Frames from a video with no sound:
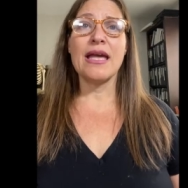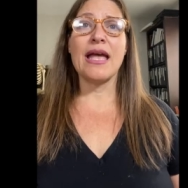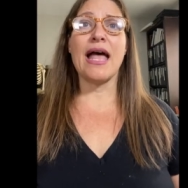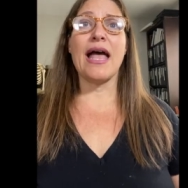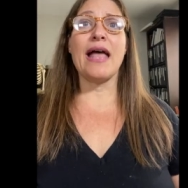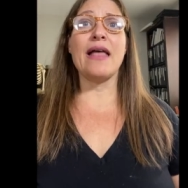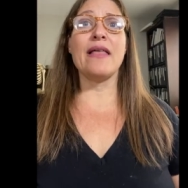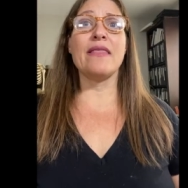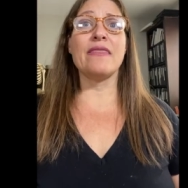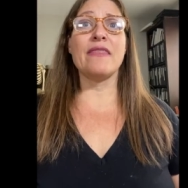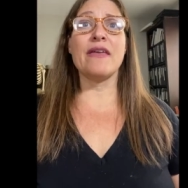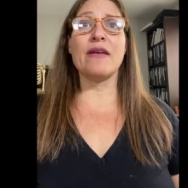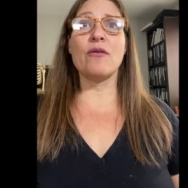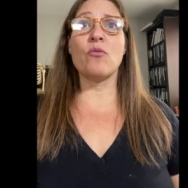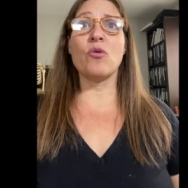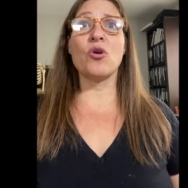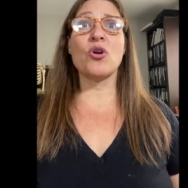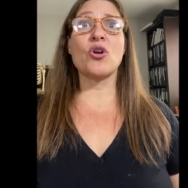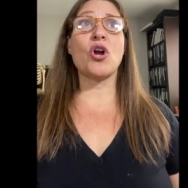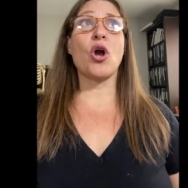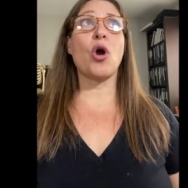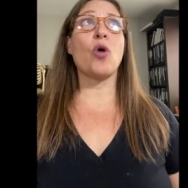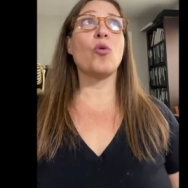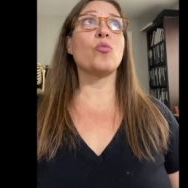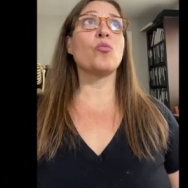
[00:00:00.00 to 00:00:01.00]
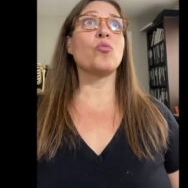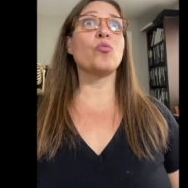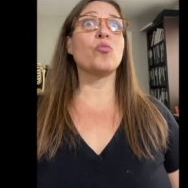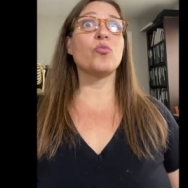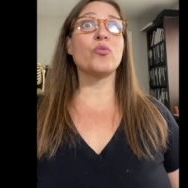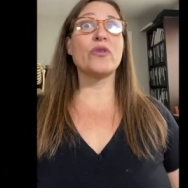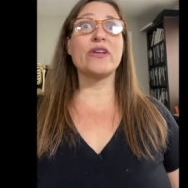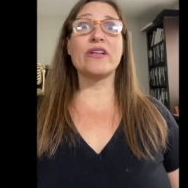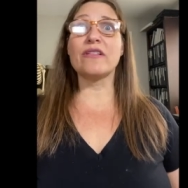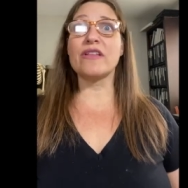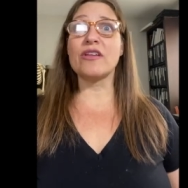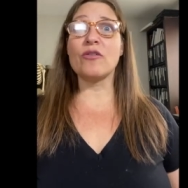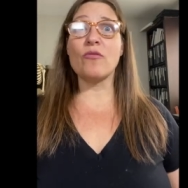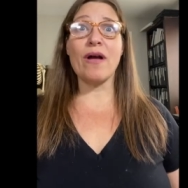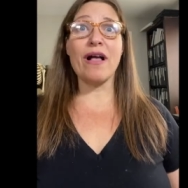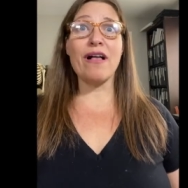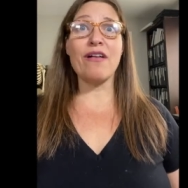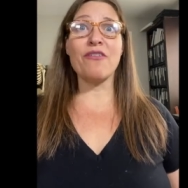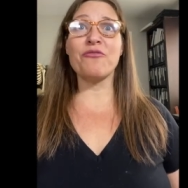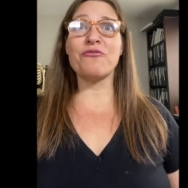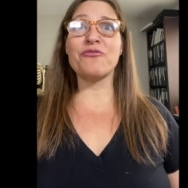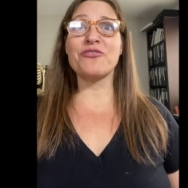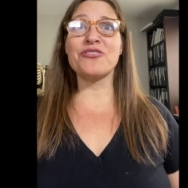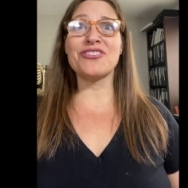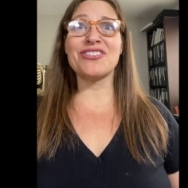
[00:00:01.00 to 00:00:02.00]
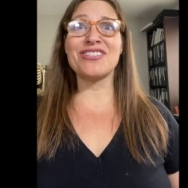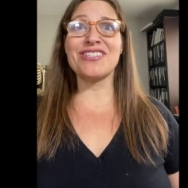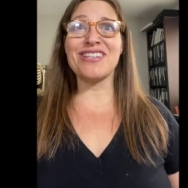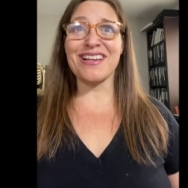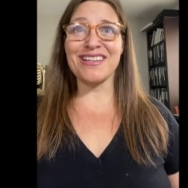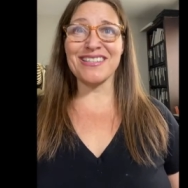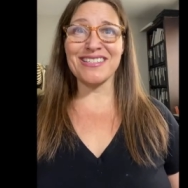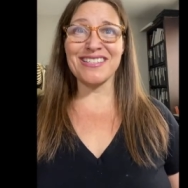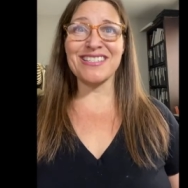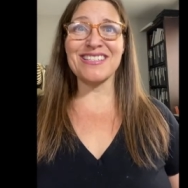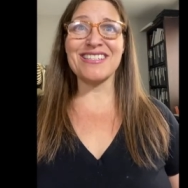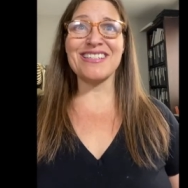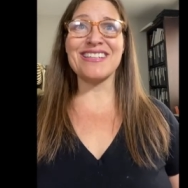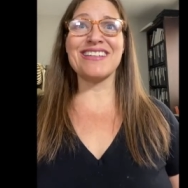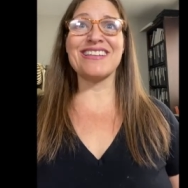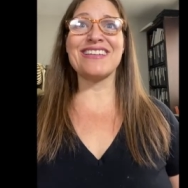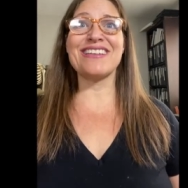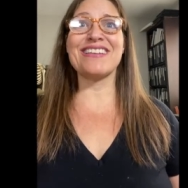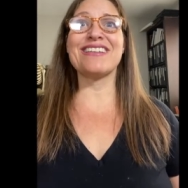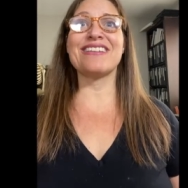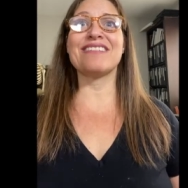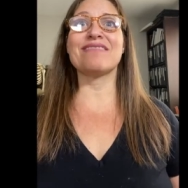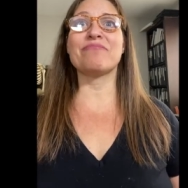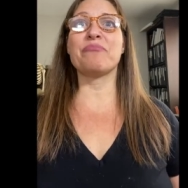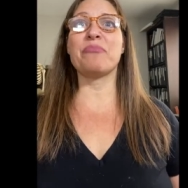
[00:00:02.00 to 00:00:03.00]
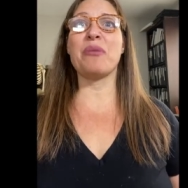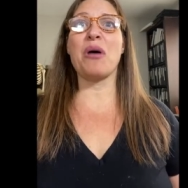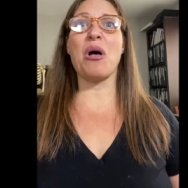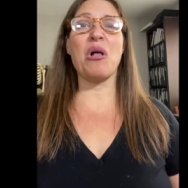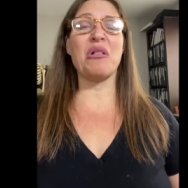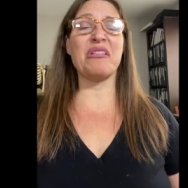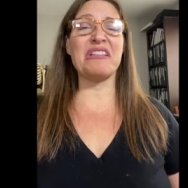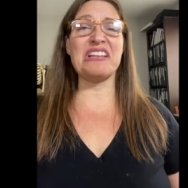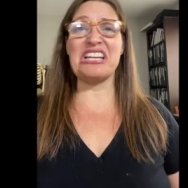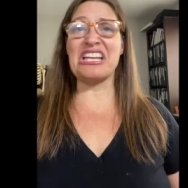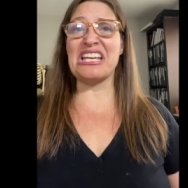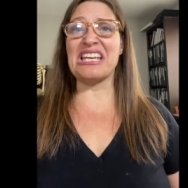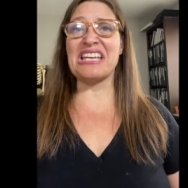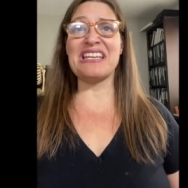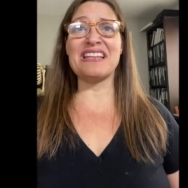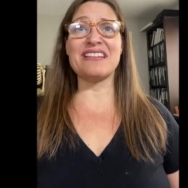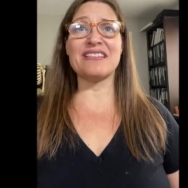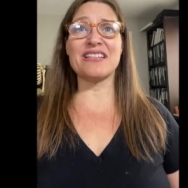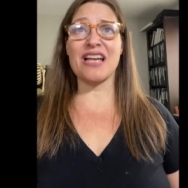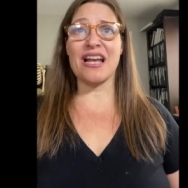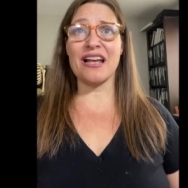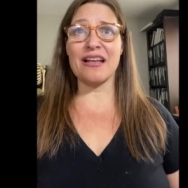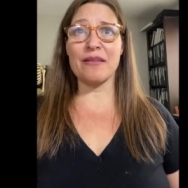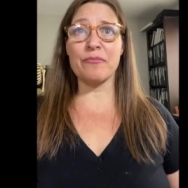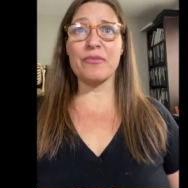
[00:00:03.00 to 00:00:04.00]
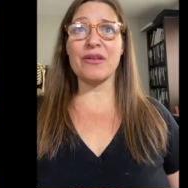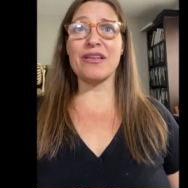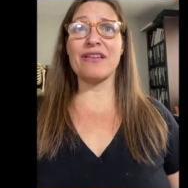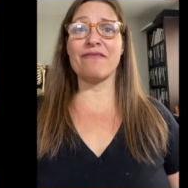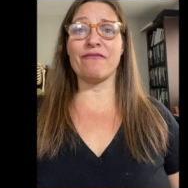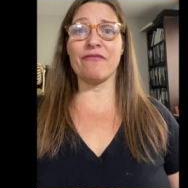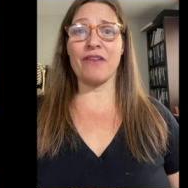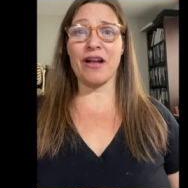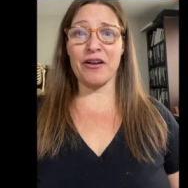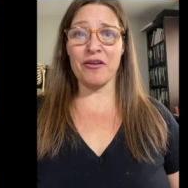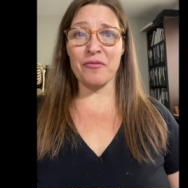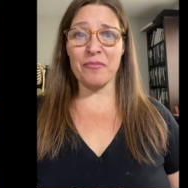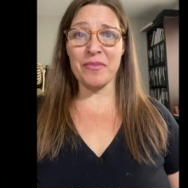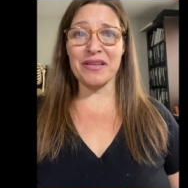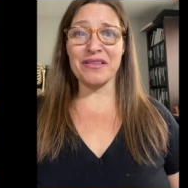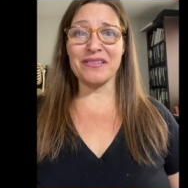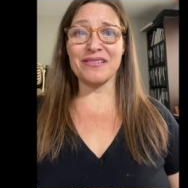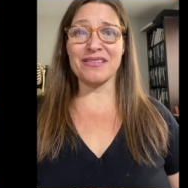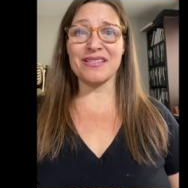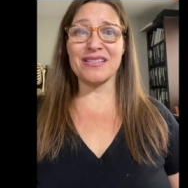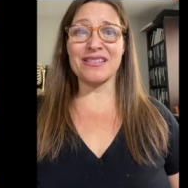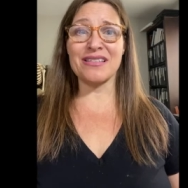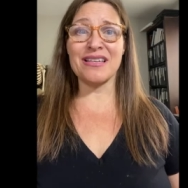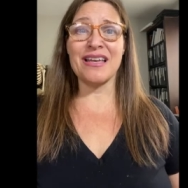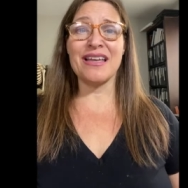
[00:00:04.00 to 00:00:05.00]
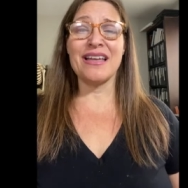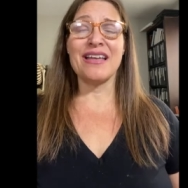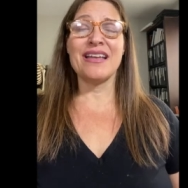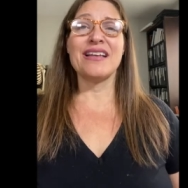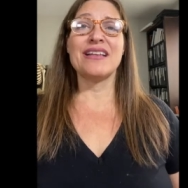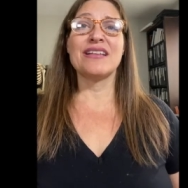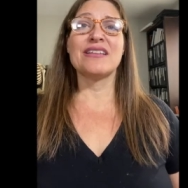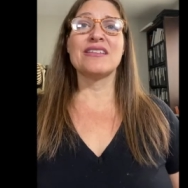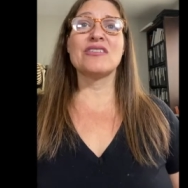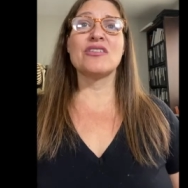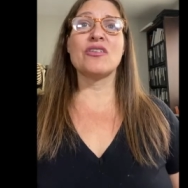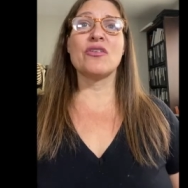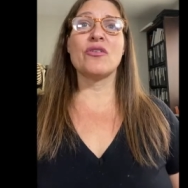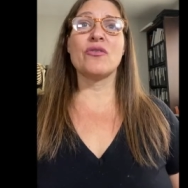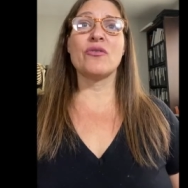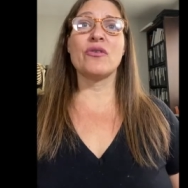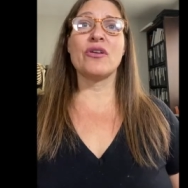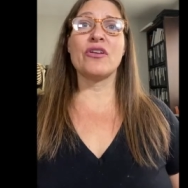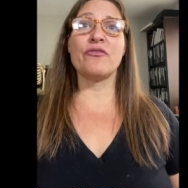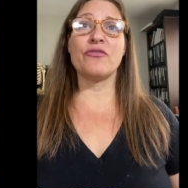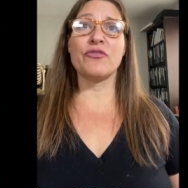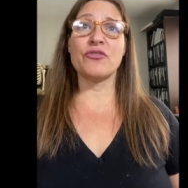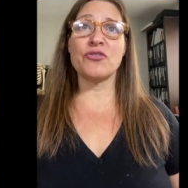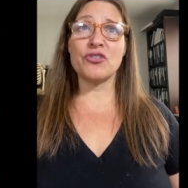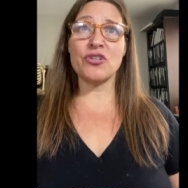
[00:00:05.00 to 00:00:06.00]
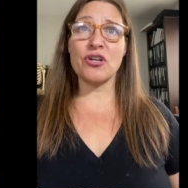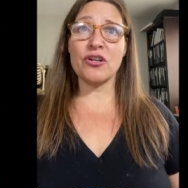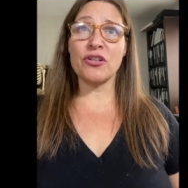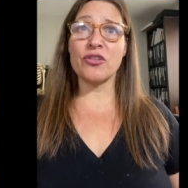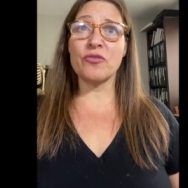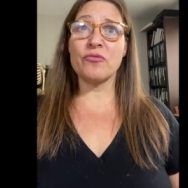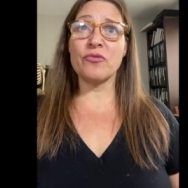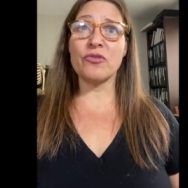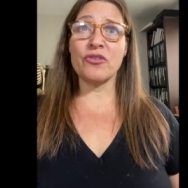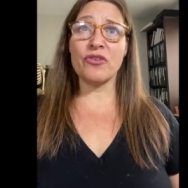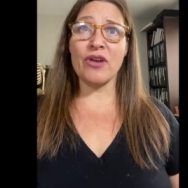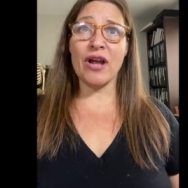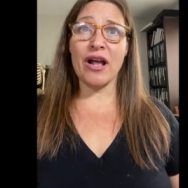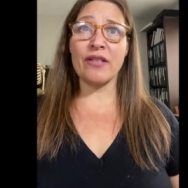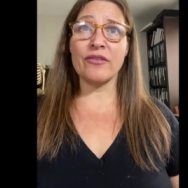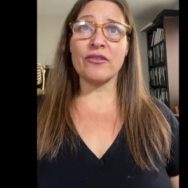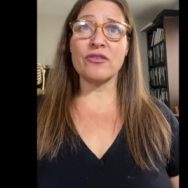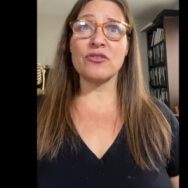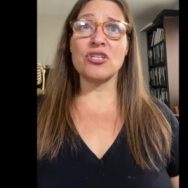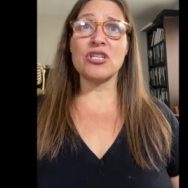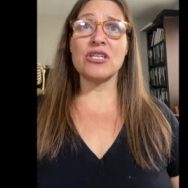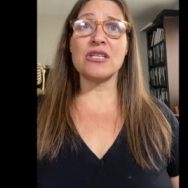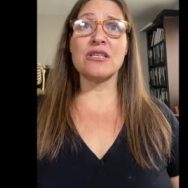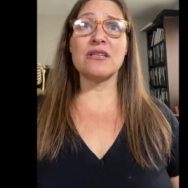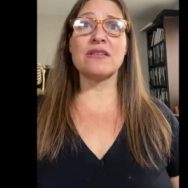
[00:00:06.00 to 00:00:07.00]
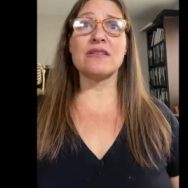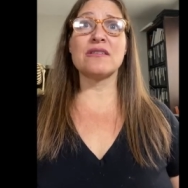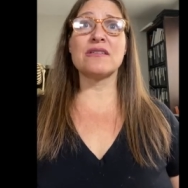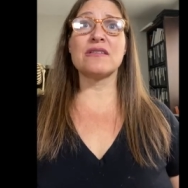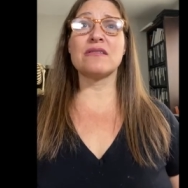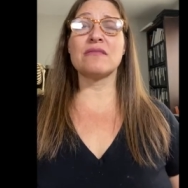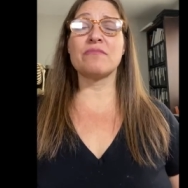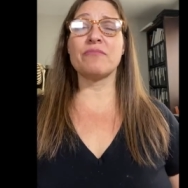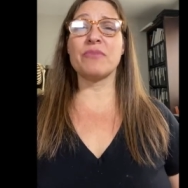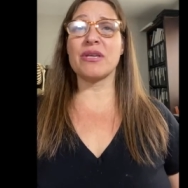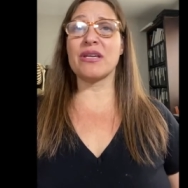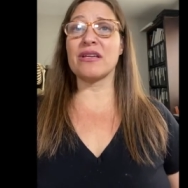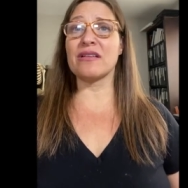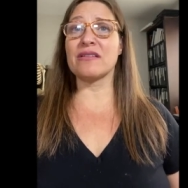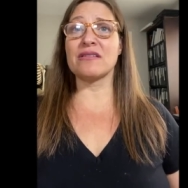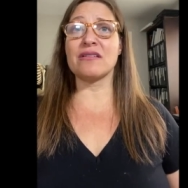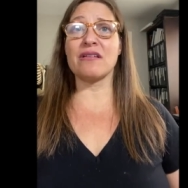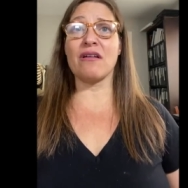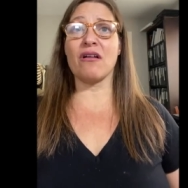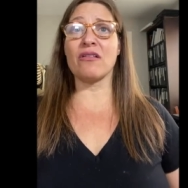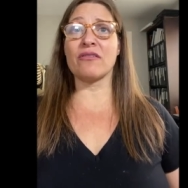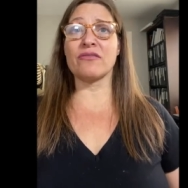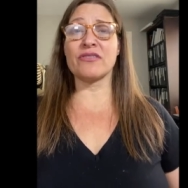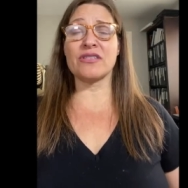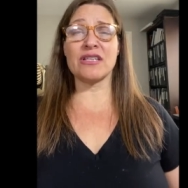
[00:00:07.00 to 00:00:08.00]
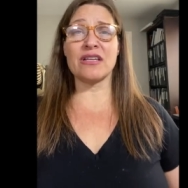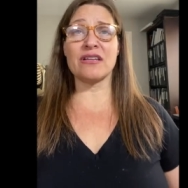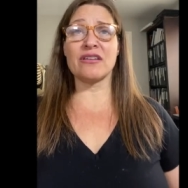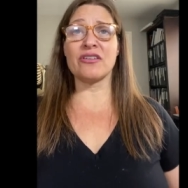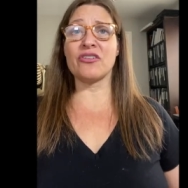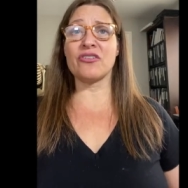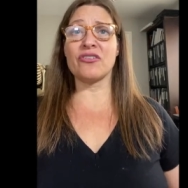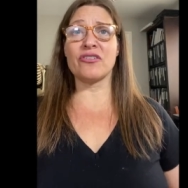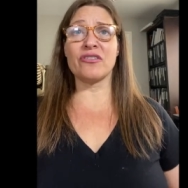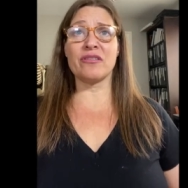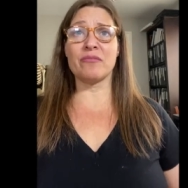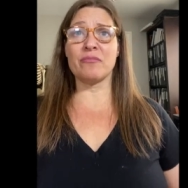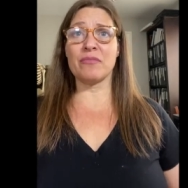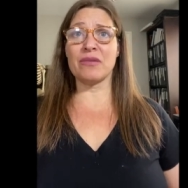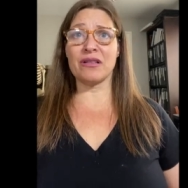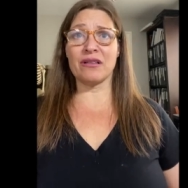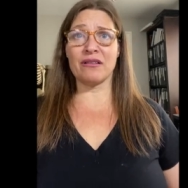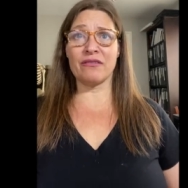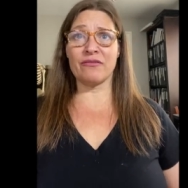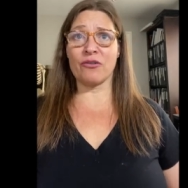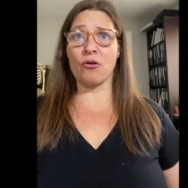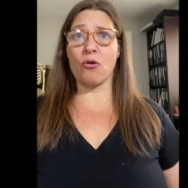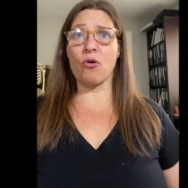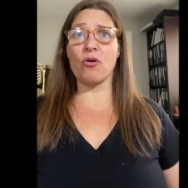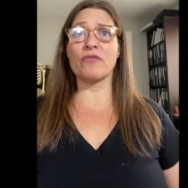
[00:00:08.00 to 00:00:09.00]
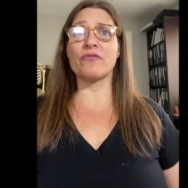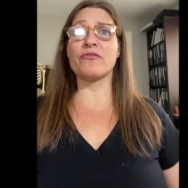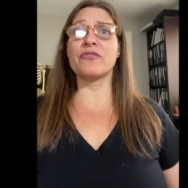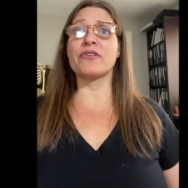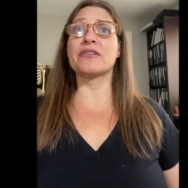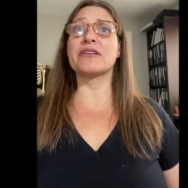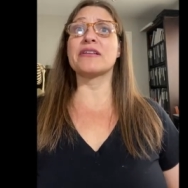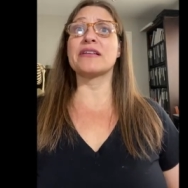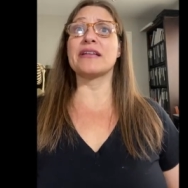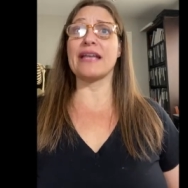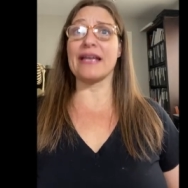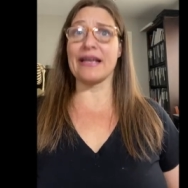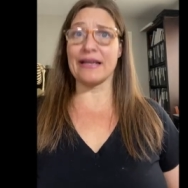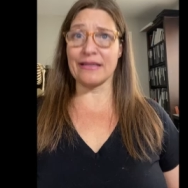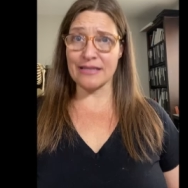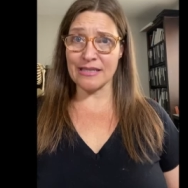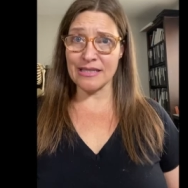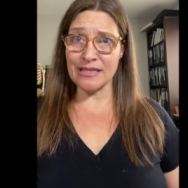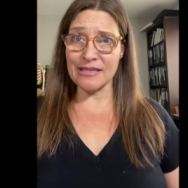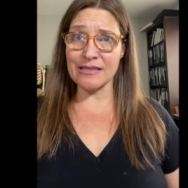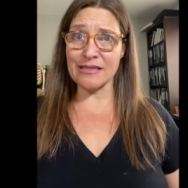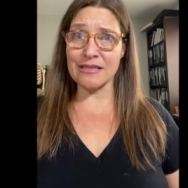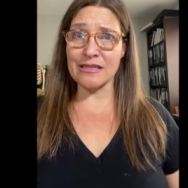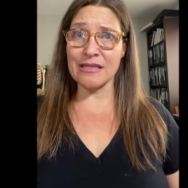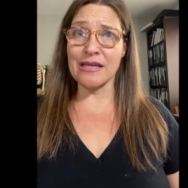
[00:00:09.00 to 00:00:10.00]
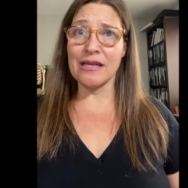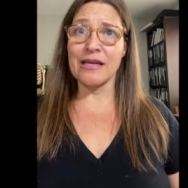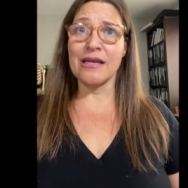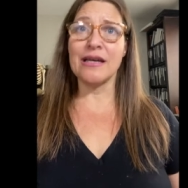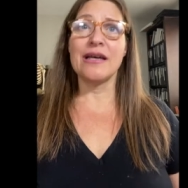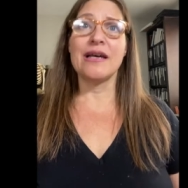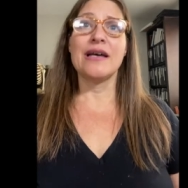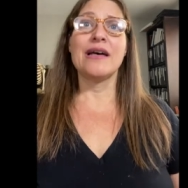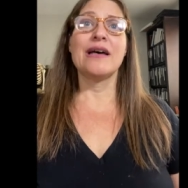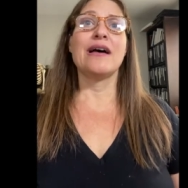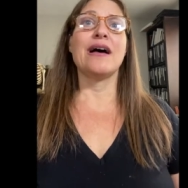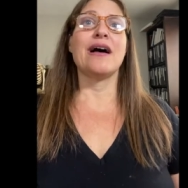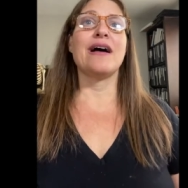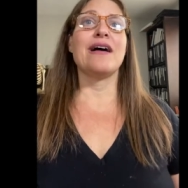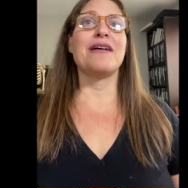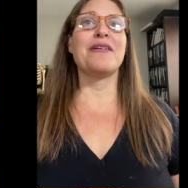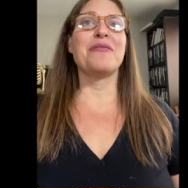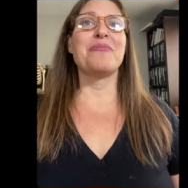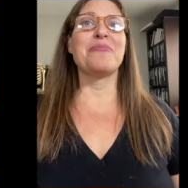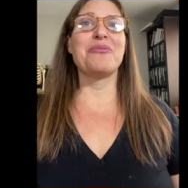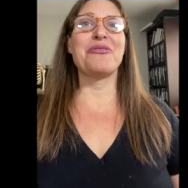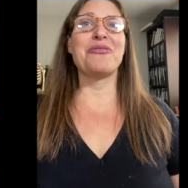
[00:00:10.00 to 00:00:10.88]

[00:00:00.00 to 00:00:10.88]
and they work really well for dusty, polleny type environments. So if you're struggling with your allergies because all of a sudden you're in the middle of a cornfield in Kansas, um,